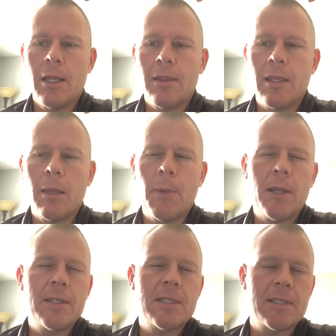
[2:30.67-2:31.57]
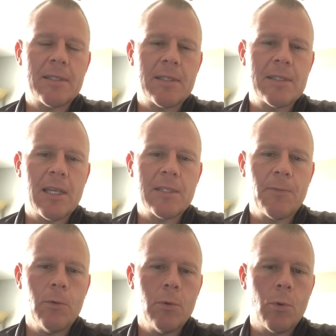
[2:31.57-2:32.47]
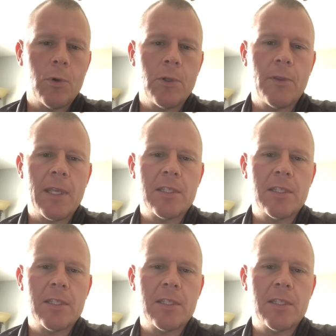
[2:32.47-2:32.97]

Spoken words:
Think about, is it successful, or do you think